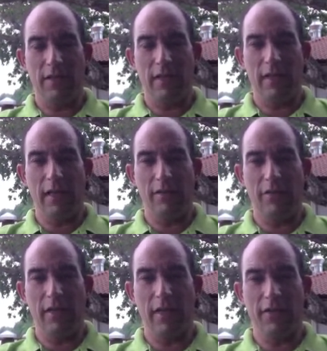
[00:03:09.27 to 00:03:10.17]
If you
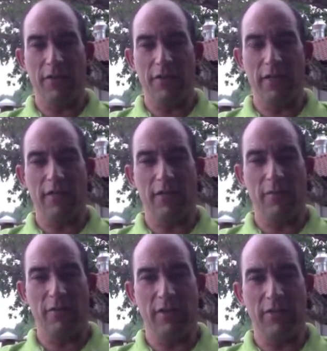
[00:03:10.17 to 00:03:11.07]
can get here for 6, come
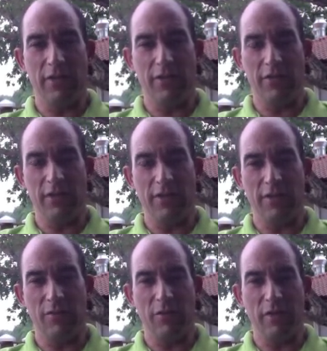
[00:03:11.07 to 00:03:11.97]
to race
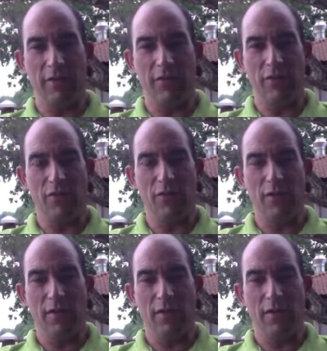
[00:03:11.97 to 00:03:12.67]
registration, and we'll give you